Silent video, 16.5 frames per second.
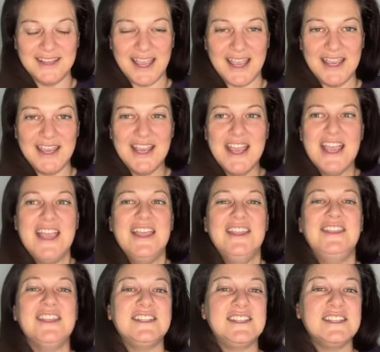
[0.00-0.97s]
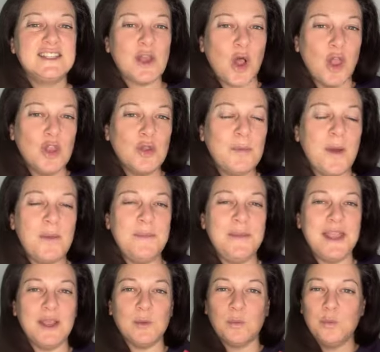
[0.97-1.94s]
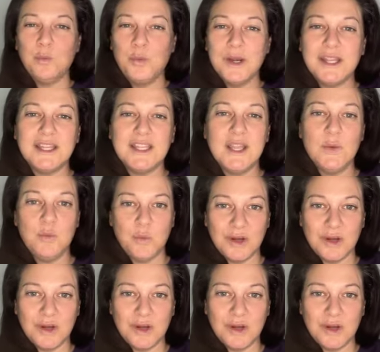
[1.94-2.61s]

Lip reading: Okay. This is all about being really,